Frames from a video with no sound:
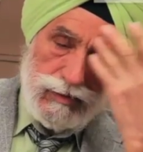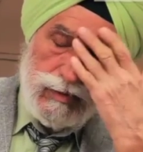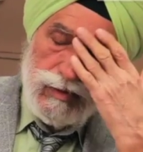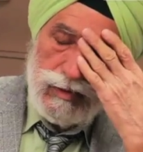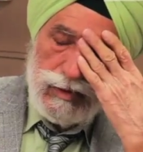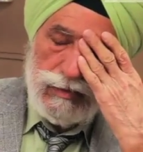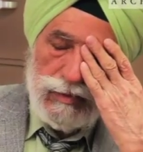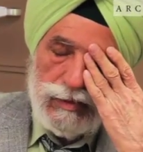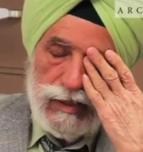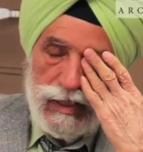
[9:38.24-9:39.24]
who knows
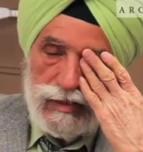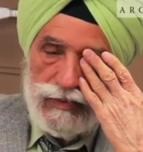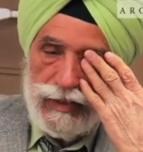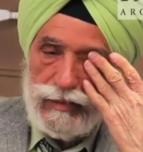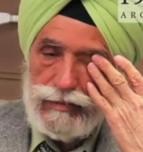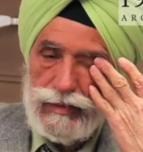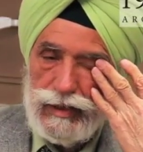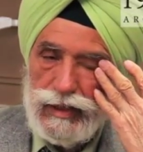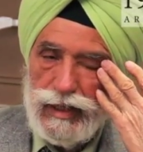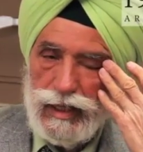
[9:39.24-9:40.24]
everybody likes freedom
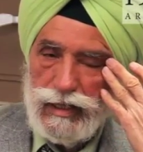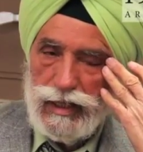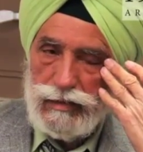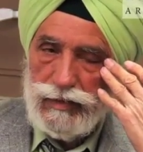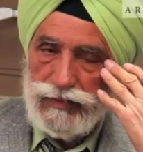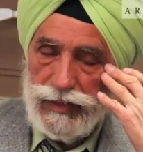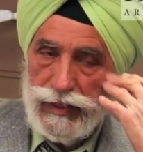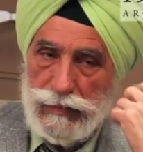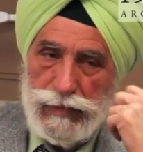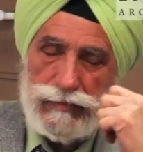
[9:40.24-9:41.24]
they say i'd rather be
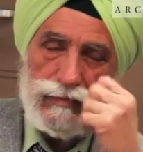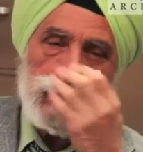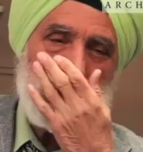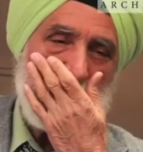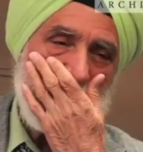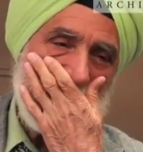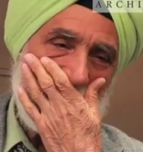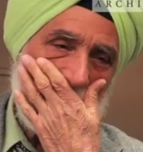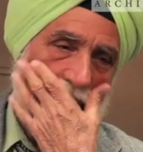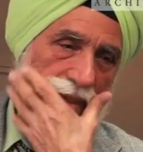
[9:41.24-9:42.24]
free
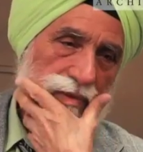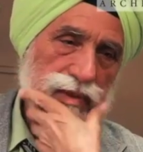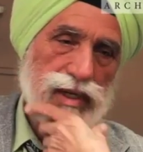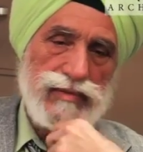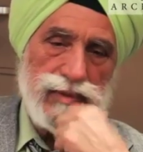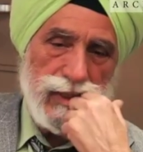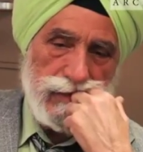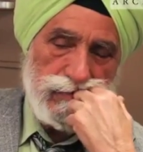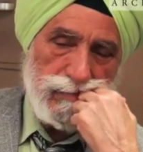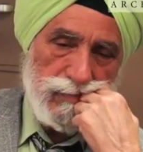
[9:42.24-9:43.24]
so at least we got
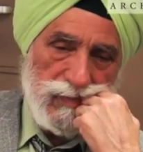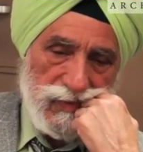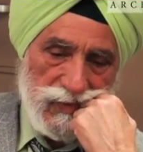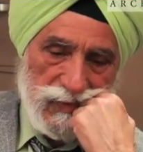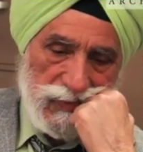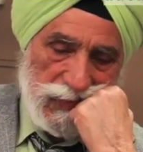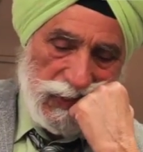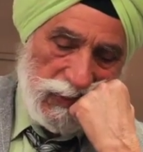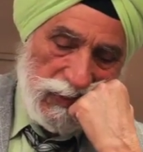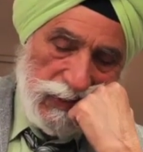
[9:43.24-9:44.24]
freedom
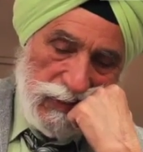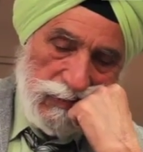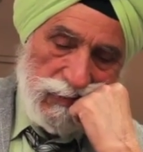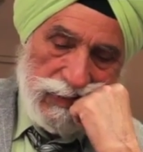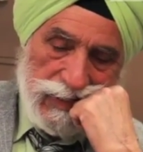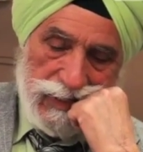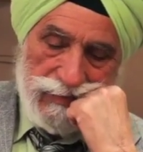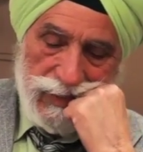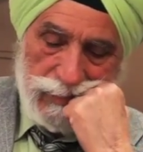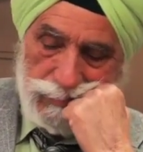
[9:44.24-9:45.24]
what kind
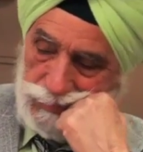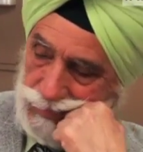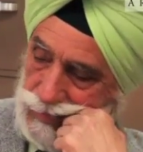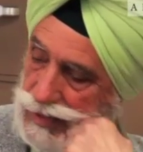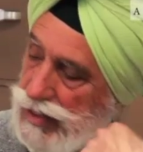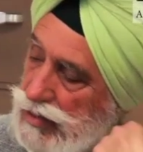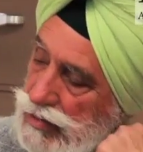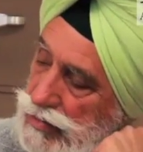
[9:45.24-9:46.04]
of freedom i don't